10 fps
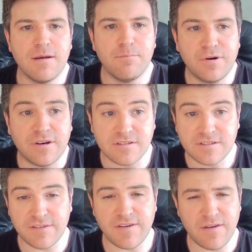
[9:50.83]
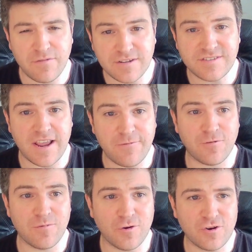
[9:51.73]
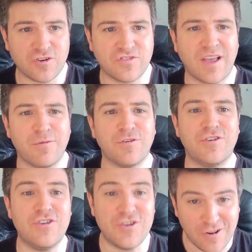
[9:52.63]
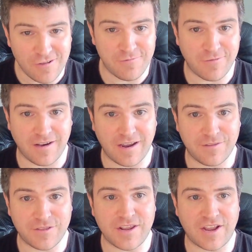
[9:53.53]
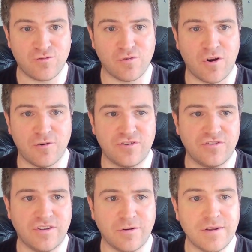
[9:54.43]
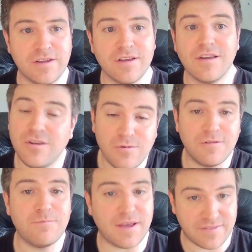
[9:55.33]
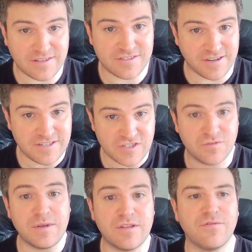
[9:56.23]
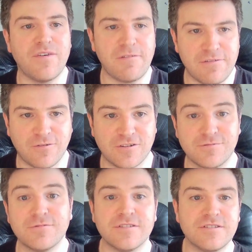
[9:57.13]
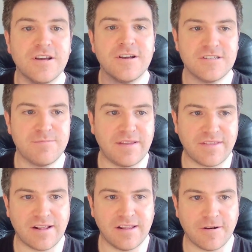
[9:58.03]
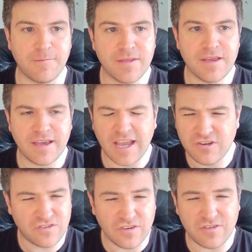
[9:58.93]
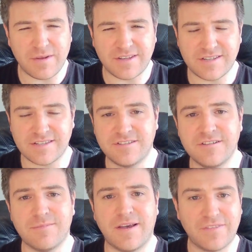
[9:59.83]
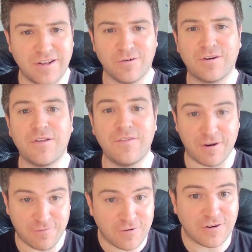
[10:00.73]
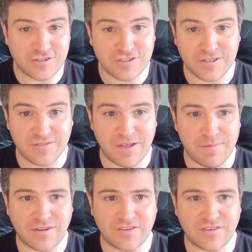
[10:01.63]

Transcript: But if evidence ever emerges that would nullify the natural origins theory, you can bet that scientists would be the very first ones to make that clear. It just doesn't make sense to demand they look there first, if that makes